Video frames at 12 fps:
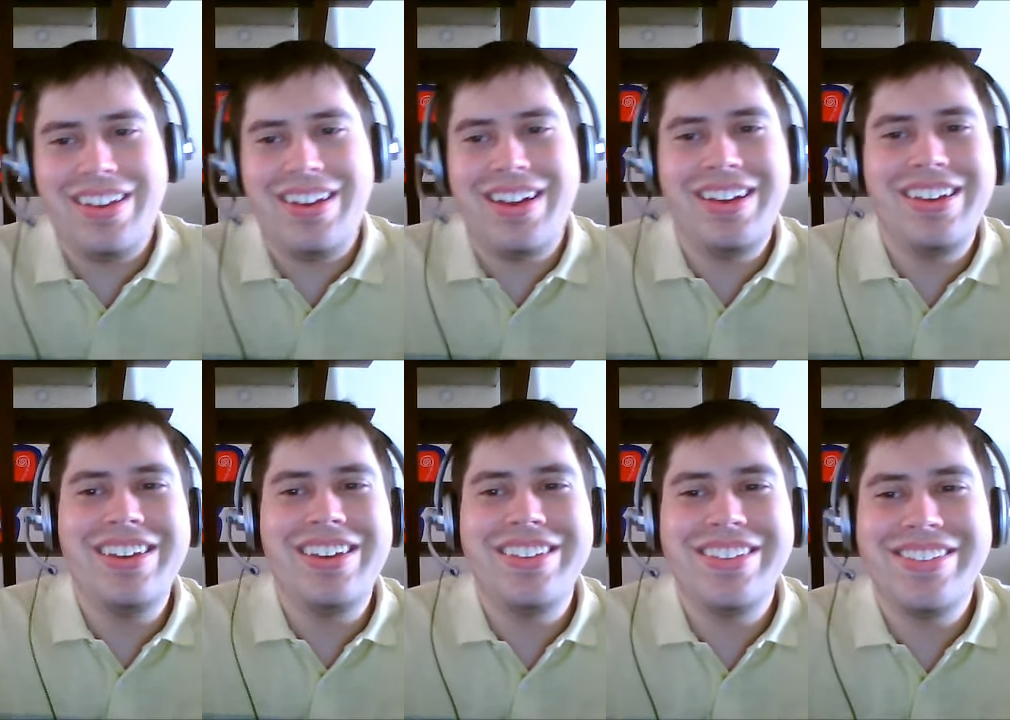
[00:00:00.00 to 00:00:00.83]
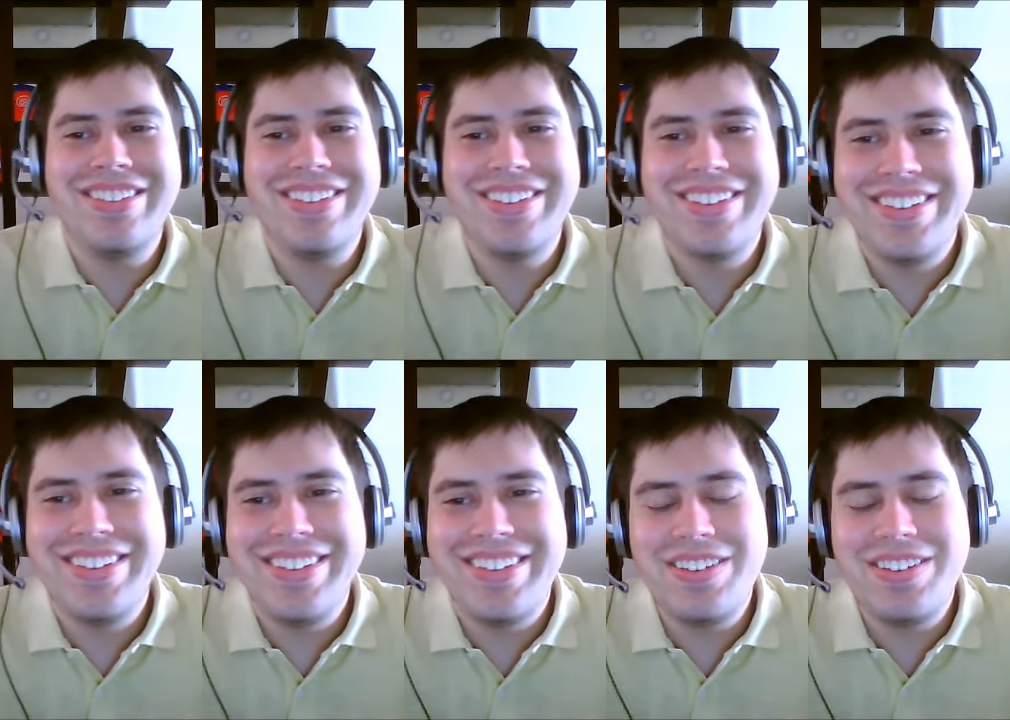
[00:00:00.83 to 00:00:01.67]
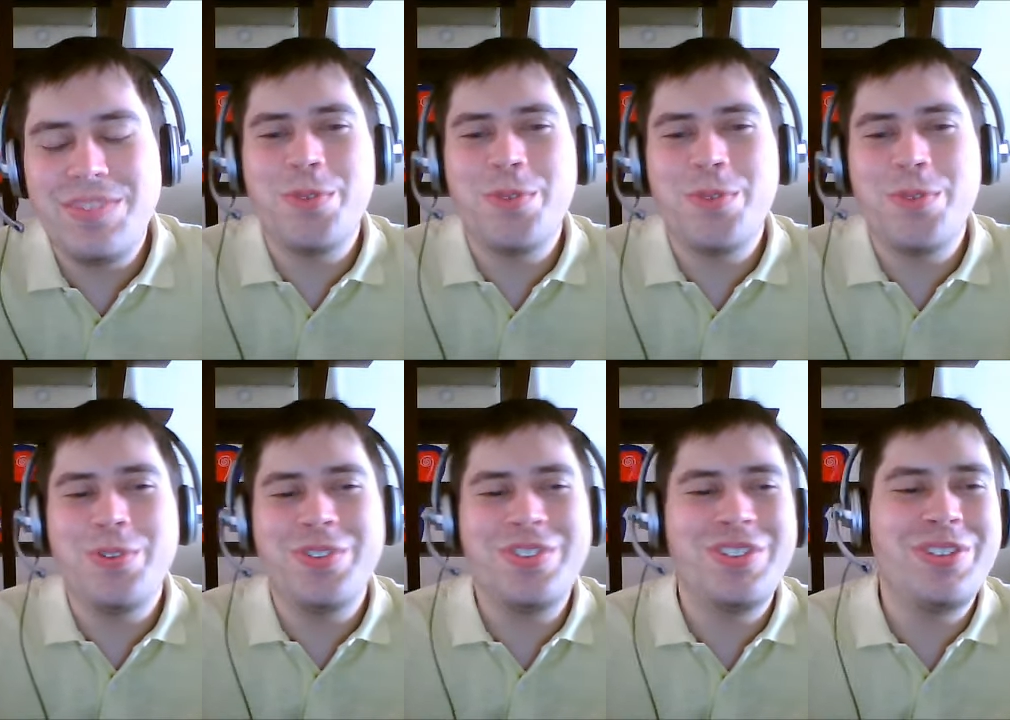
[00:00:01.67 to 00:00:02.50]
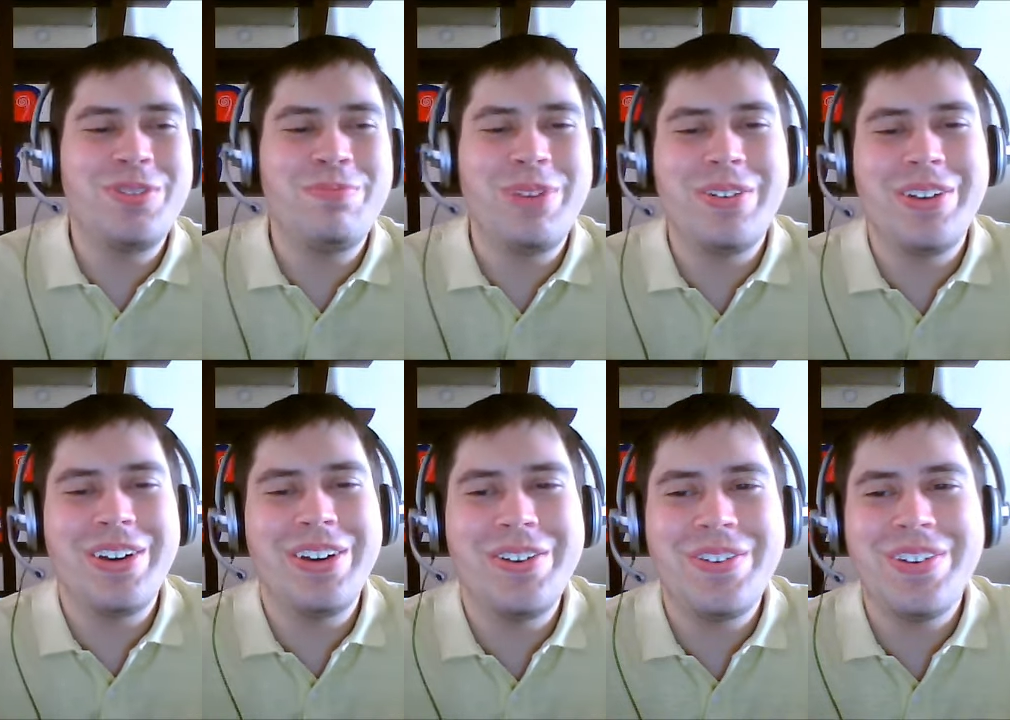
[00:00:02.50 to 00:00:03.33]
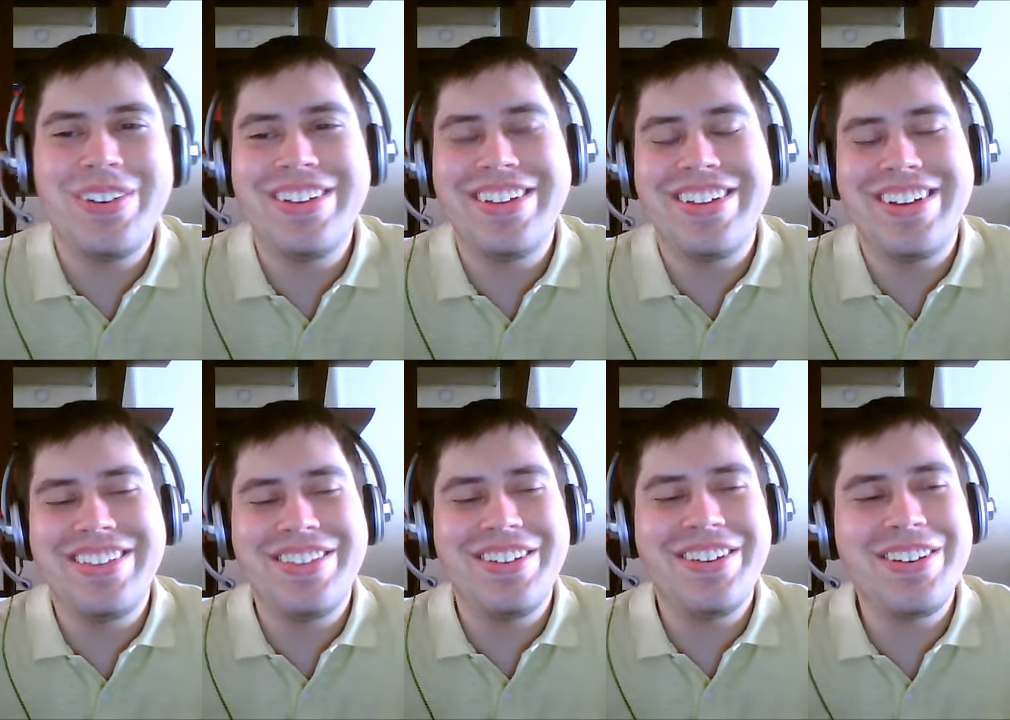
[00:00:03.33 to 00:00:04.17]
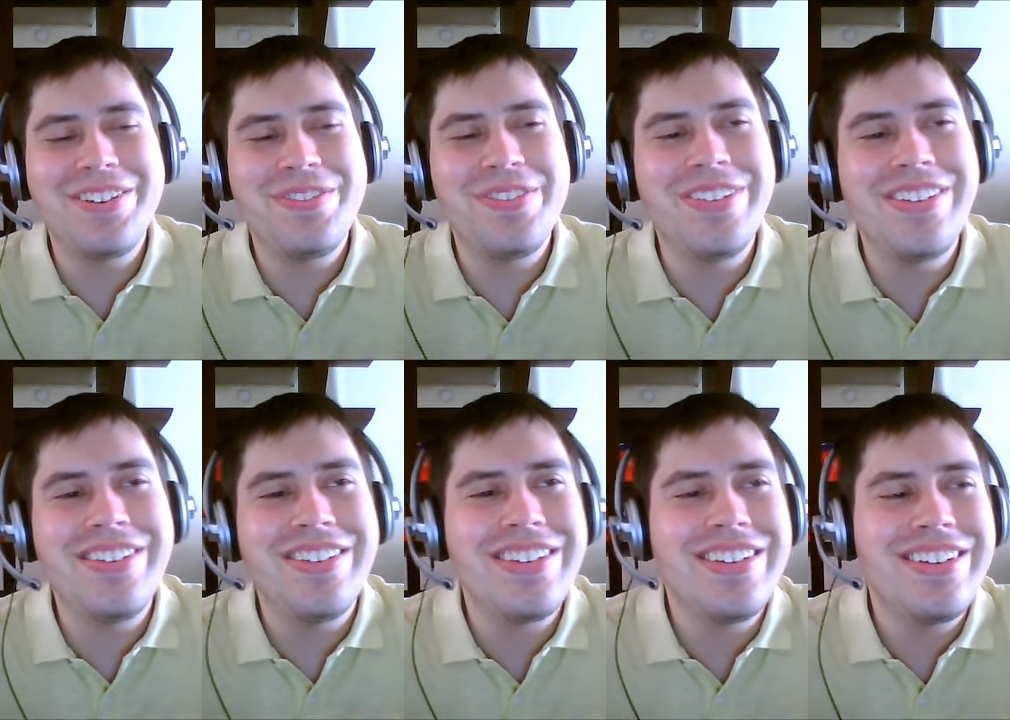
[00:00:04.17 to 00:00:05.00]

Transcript: Hi. This poem is just about how I thought I would